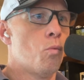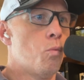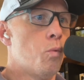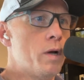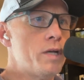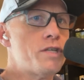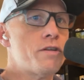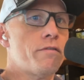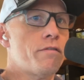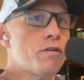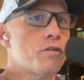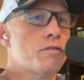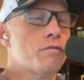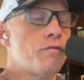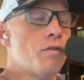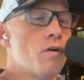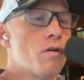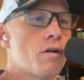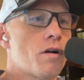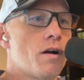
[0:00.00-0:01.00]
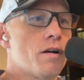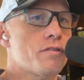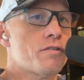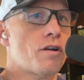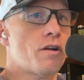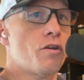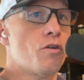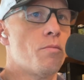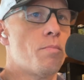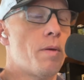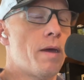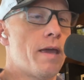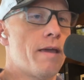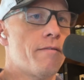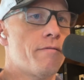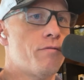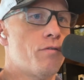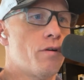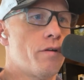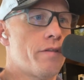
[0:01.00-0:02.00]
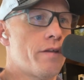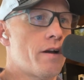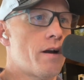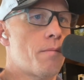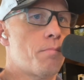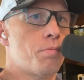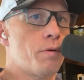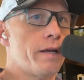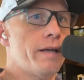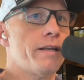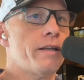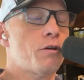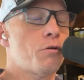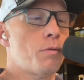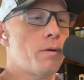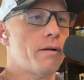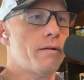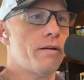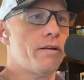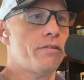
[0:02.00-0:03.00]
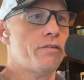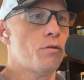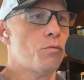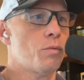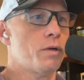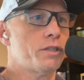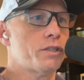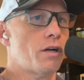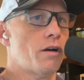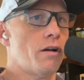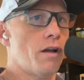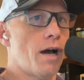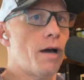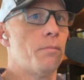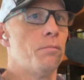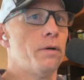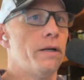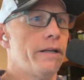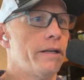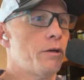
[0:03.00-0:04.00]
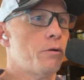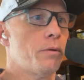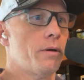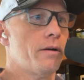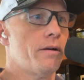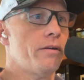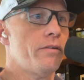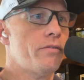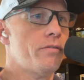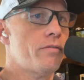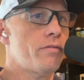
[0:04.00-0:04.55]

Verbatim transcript: which of those phone calls are you paying for that are branded queries and which are non-branded queries.